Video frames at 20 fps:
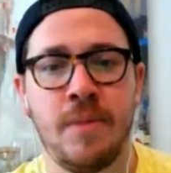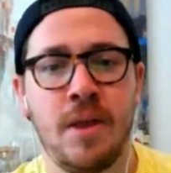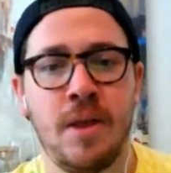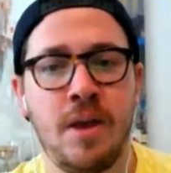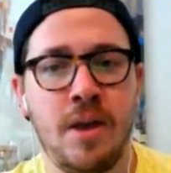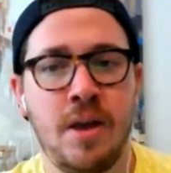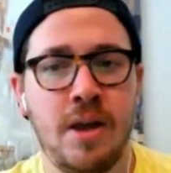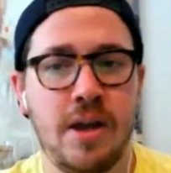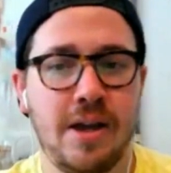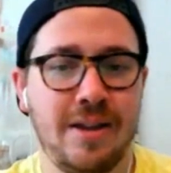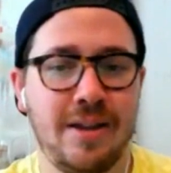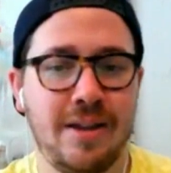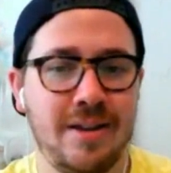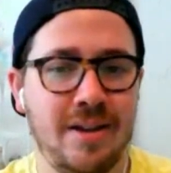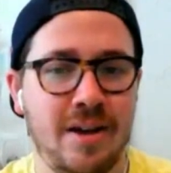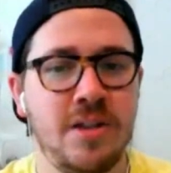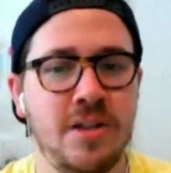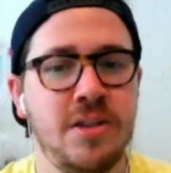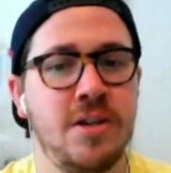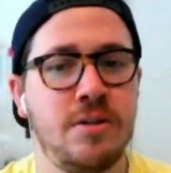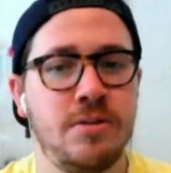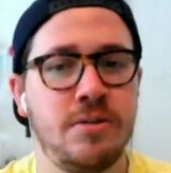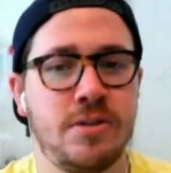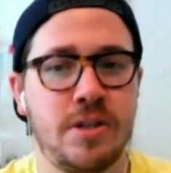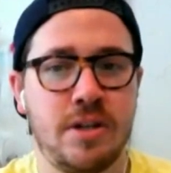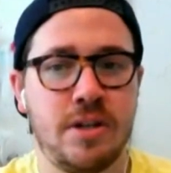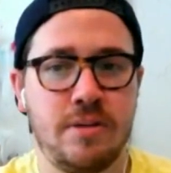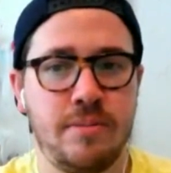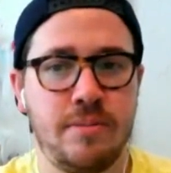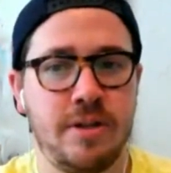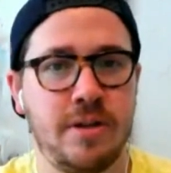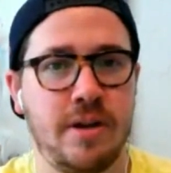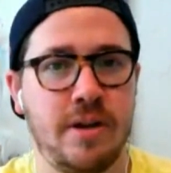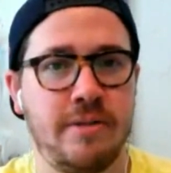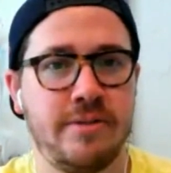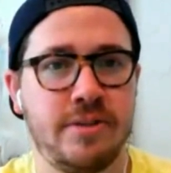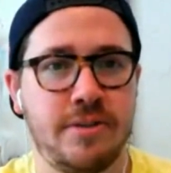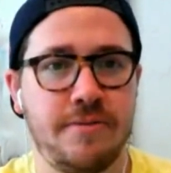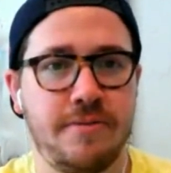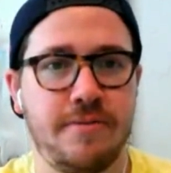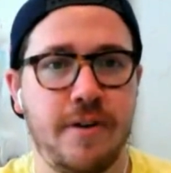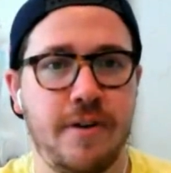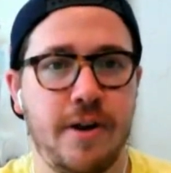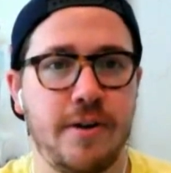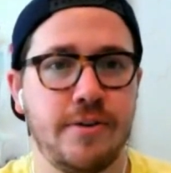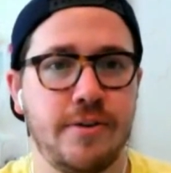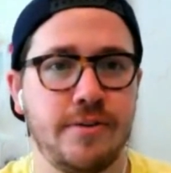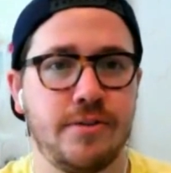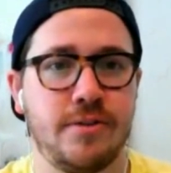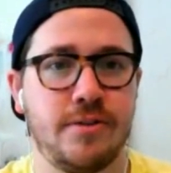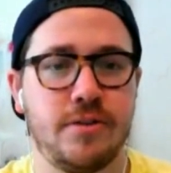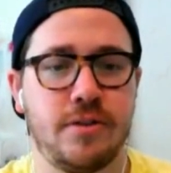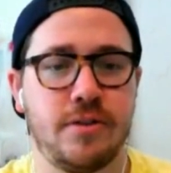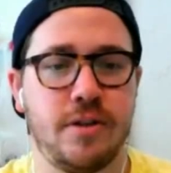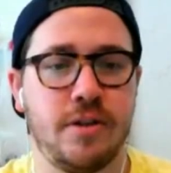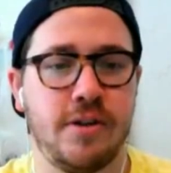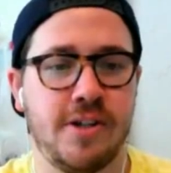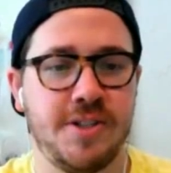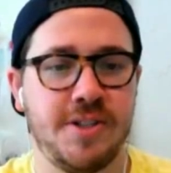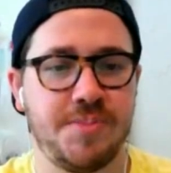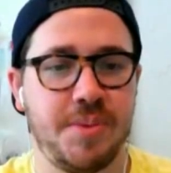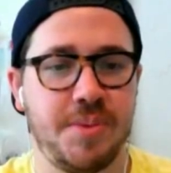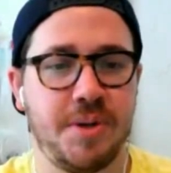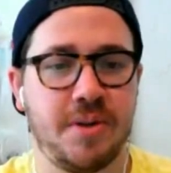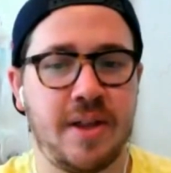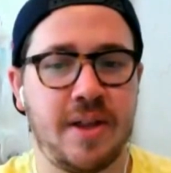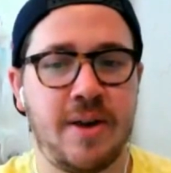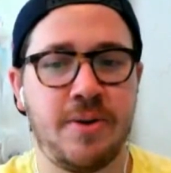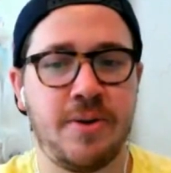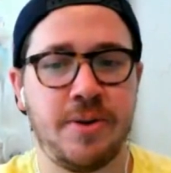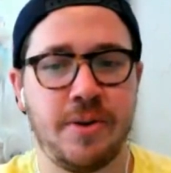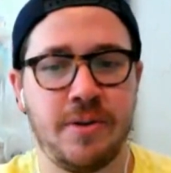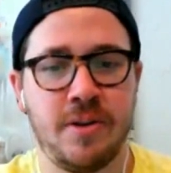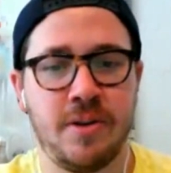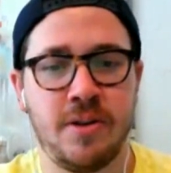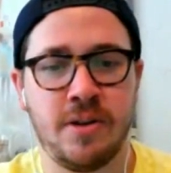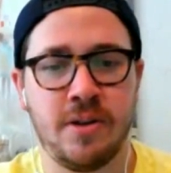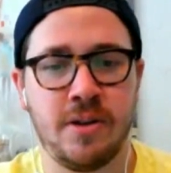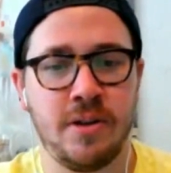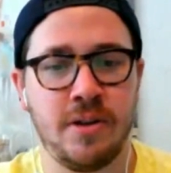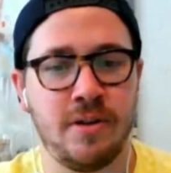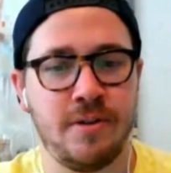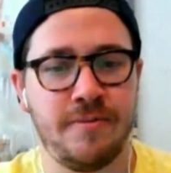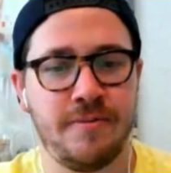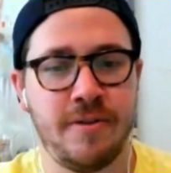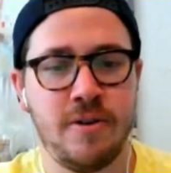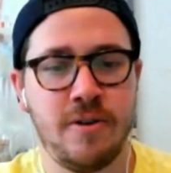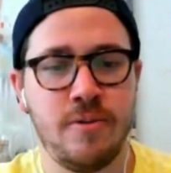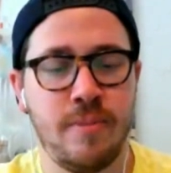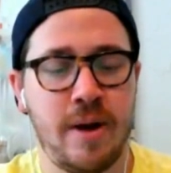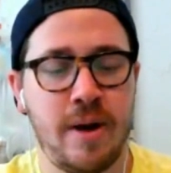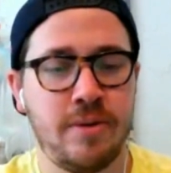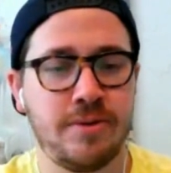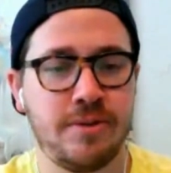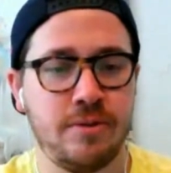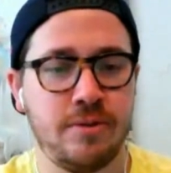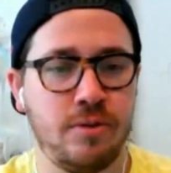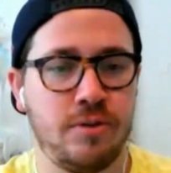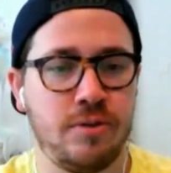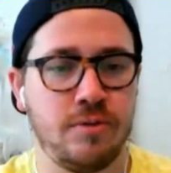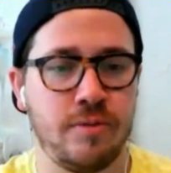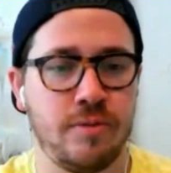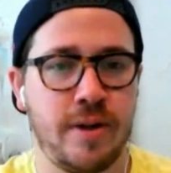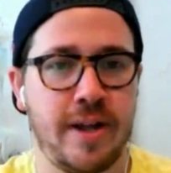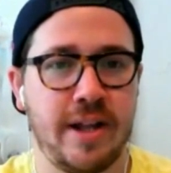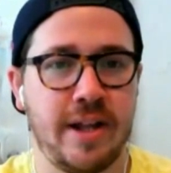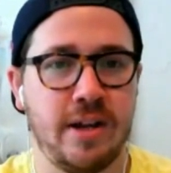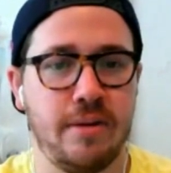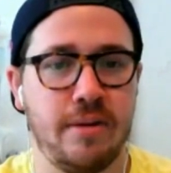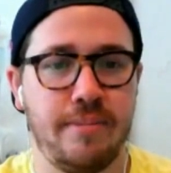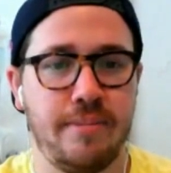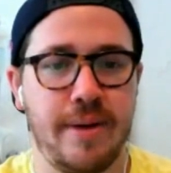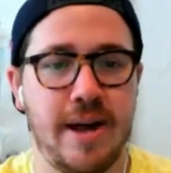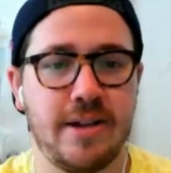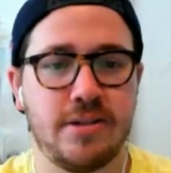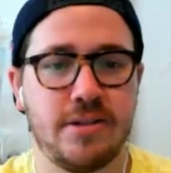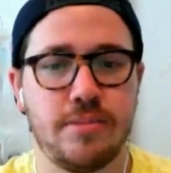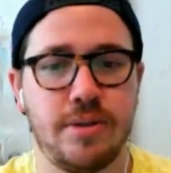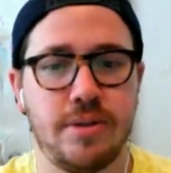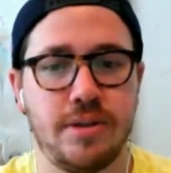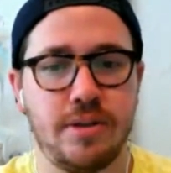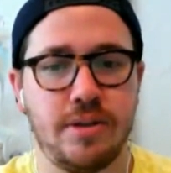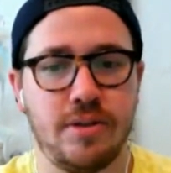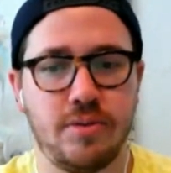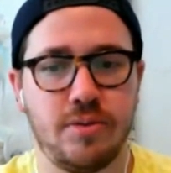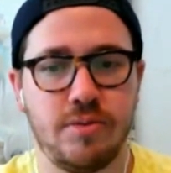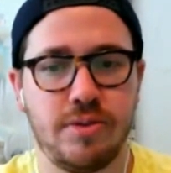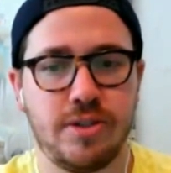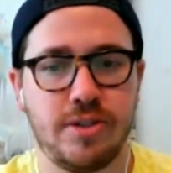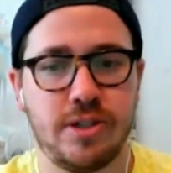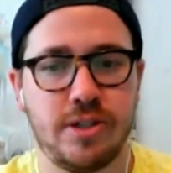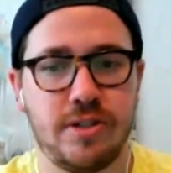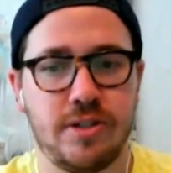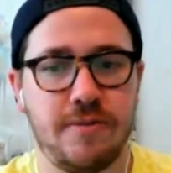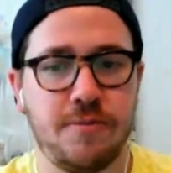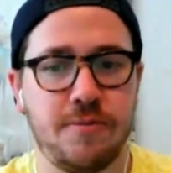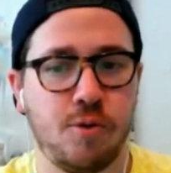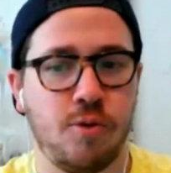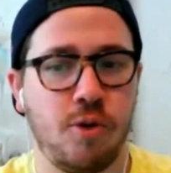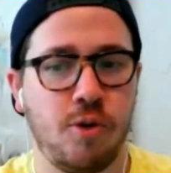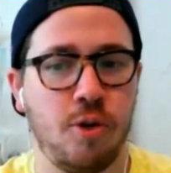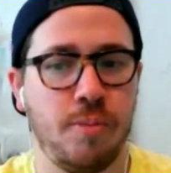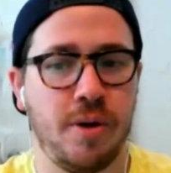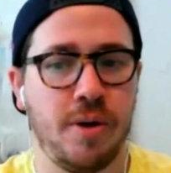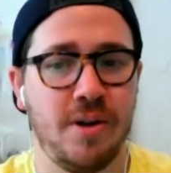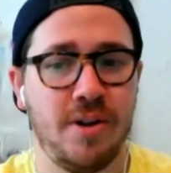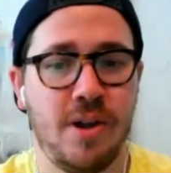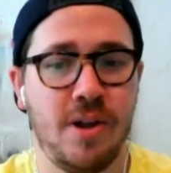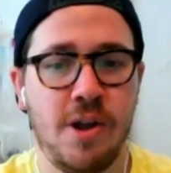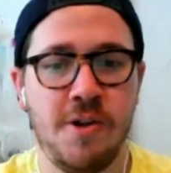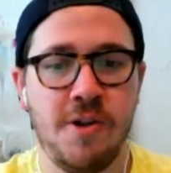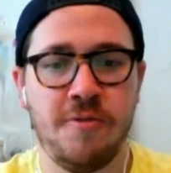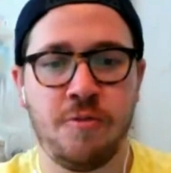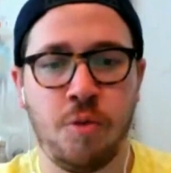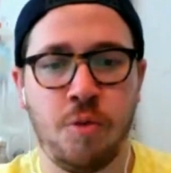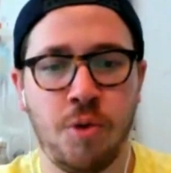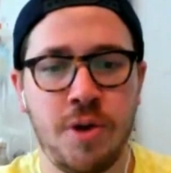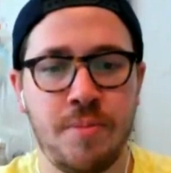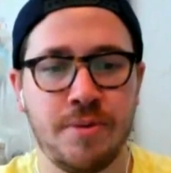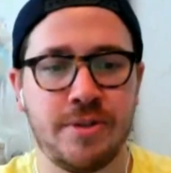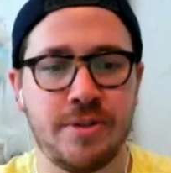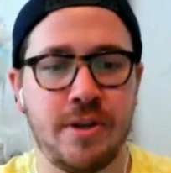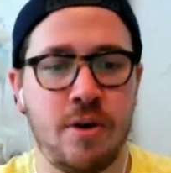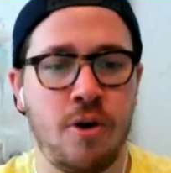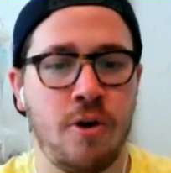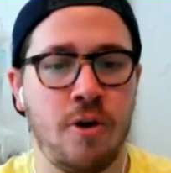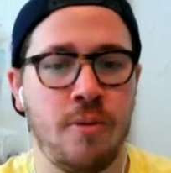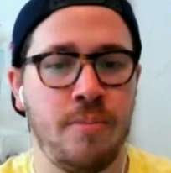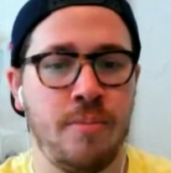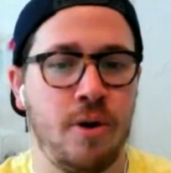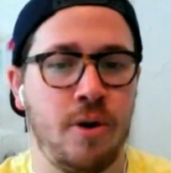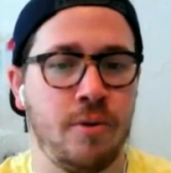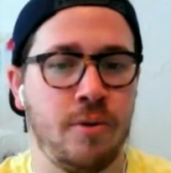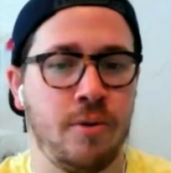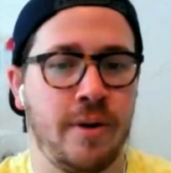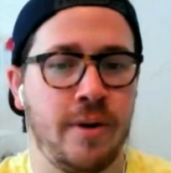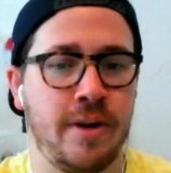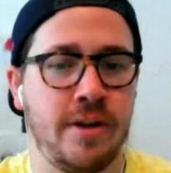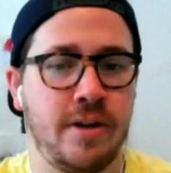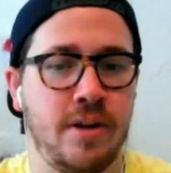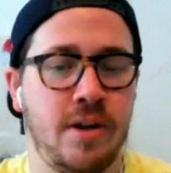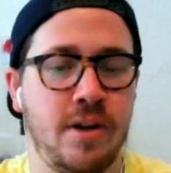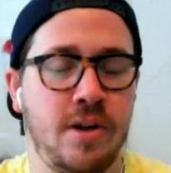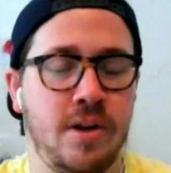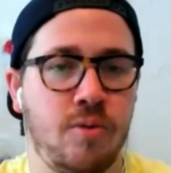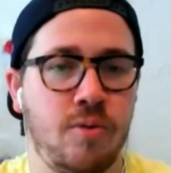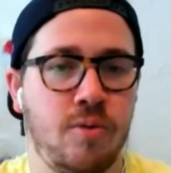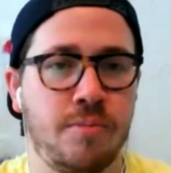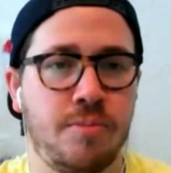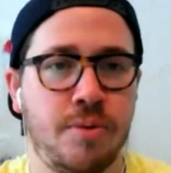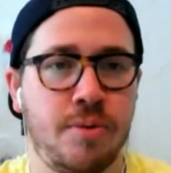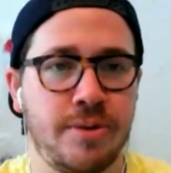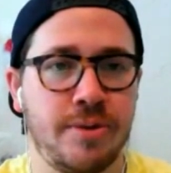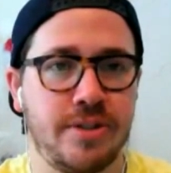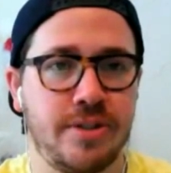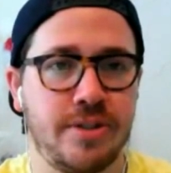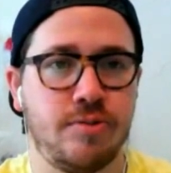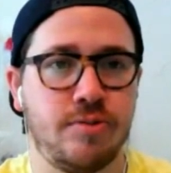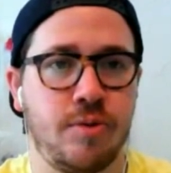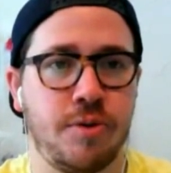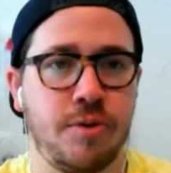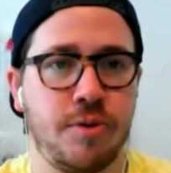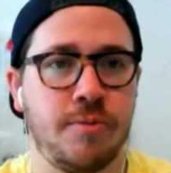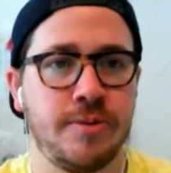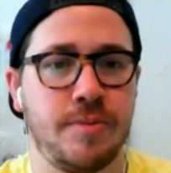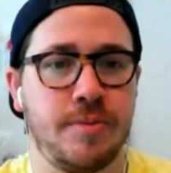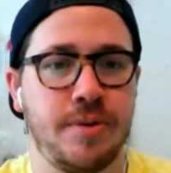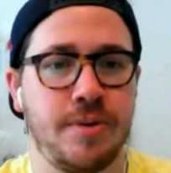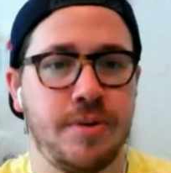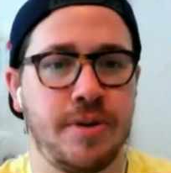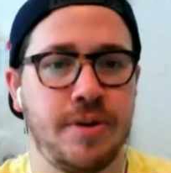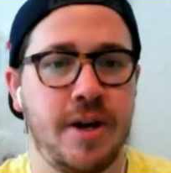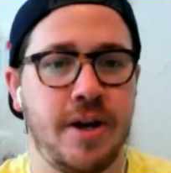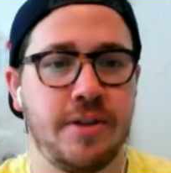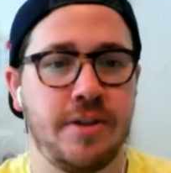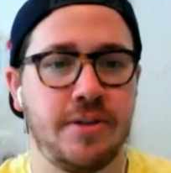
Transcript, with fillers: And uh, on the other side, I mean, obviously Fiers uh, has been allowing uh, a fair amount to, to right-handed bats. I mean, 364 WOBA, 40% hard ball rate, 1.61 home run oh, this